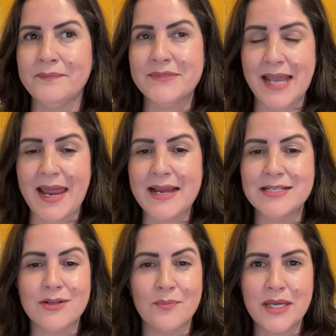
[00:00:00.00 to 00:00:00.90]

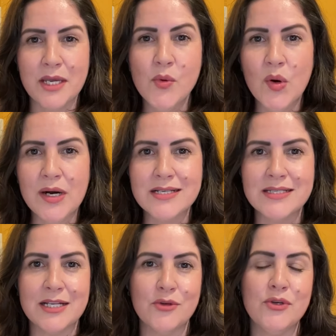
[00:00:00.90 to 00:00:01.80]
tags, some keywords
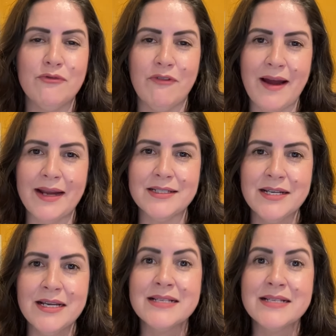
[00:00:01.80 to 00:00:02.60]
that you could find.